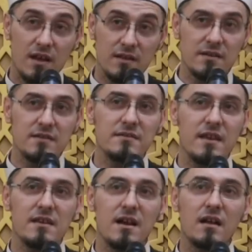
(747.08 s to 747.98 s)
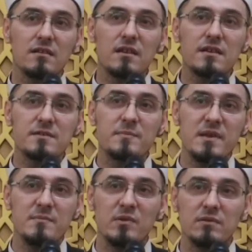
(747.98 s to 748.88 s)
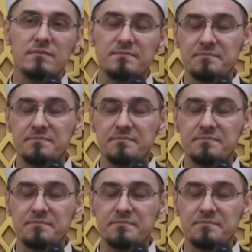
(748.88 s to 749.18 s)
as I say, Allah's people.